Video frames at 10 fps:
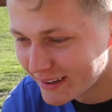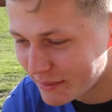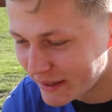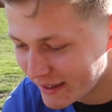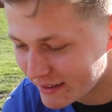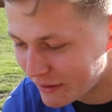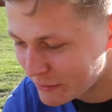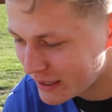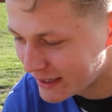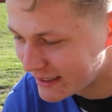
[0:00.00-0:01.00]
but yeah, no,
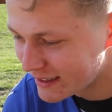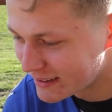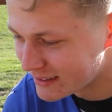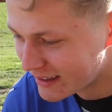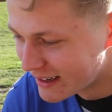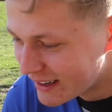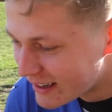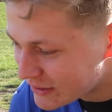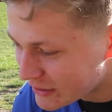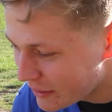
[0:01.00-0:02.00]
I'll take it
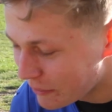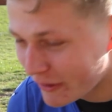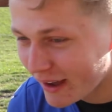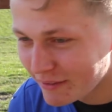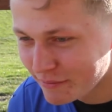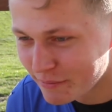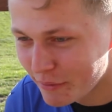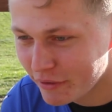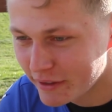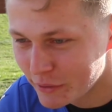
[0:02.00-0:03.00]
and just keep on going. But thank